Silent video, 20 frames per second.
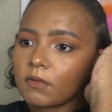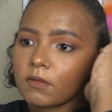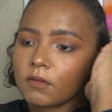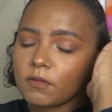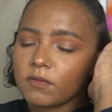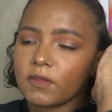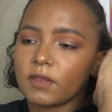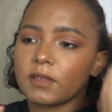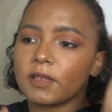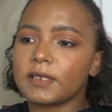
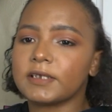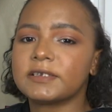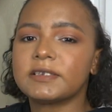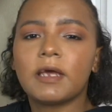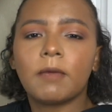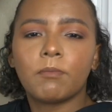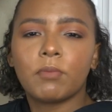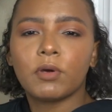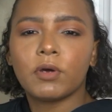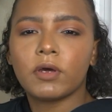the less I
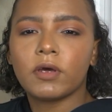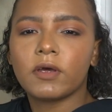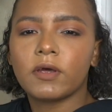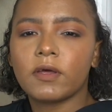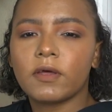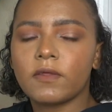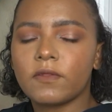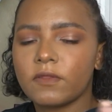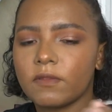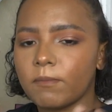put,
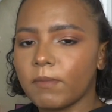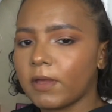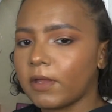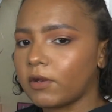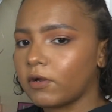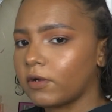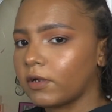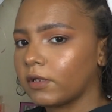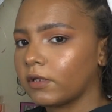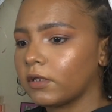the better
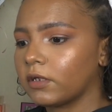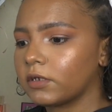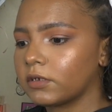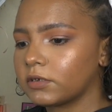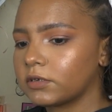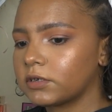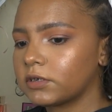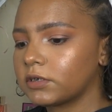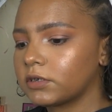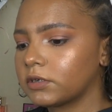it
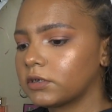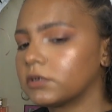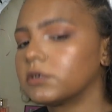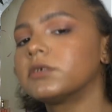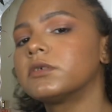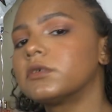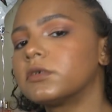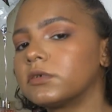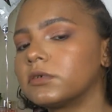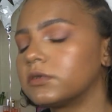looks.
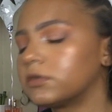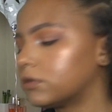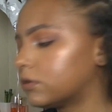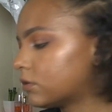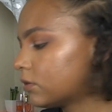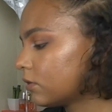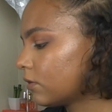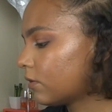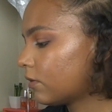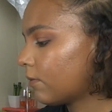
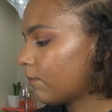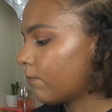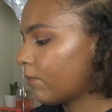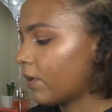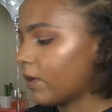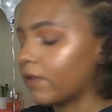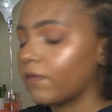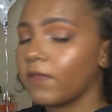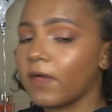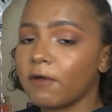
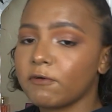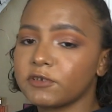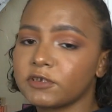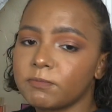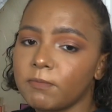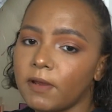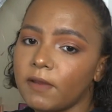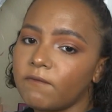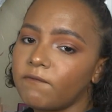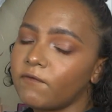But that was
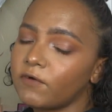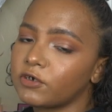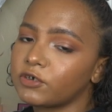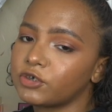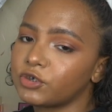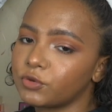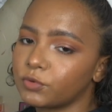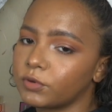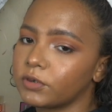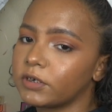my
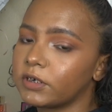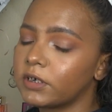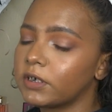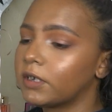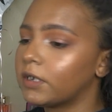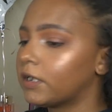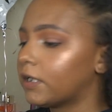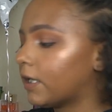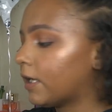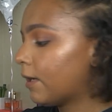first one.
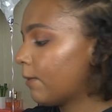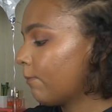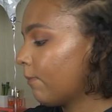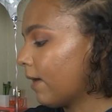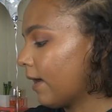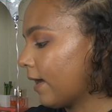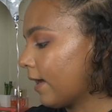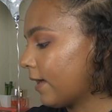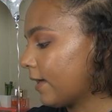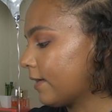
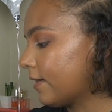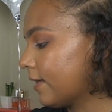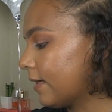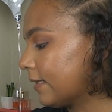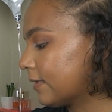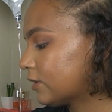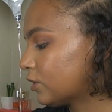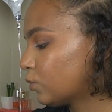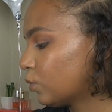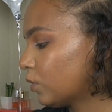My
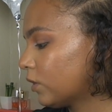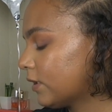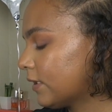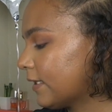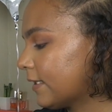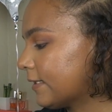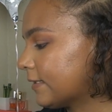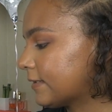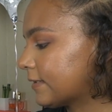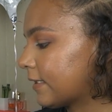next one
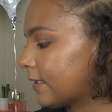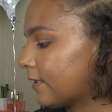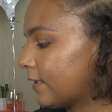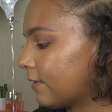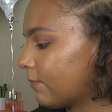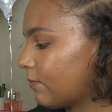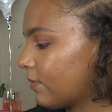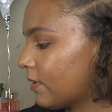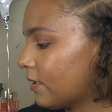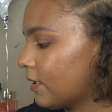is going
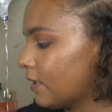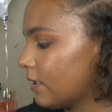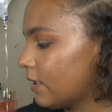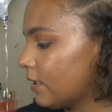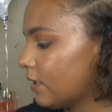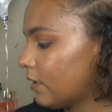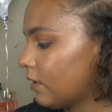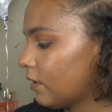to be